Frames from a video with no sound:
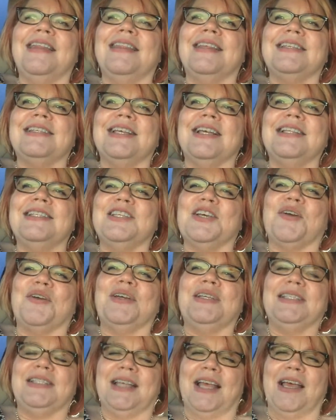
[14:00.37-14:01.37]
The sun's
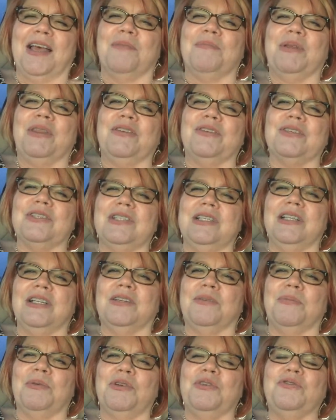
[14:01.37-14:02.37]
already set, but there's
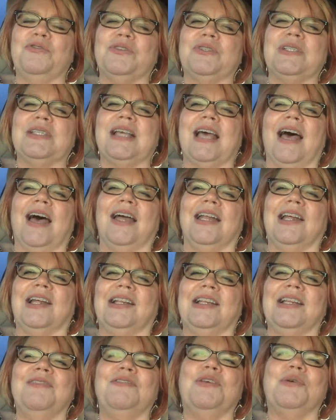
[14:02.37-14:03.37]
still a beautiful sky, and
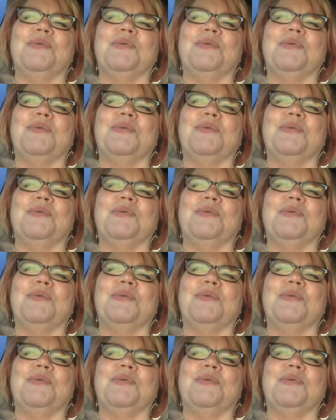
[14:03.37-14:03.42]
I'll leave